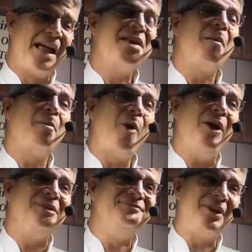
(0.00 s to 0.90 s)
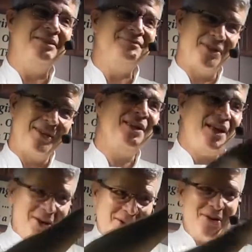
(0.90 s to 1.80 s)
Double boiler, right?
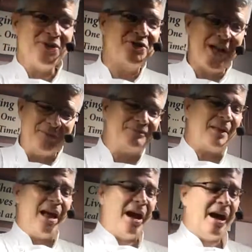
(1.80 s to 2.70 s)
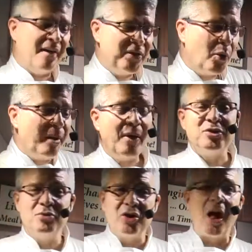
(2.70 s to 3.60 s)
You know your stuff. If you want to melt
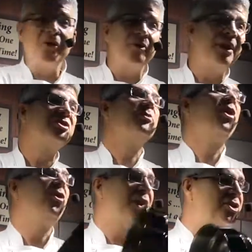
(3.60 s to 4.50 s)
some chocolate or make some holiday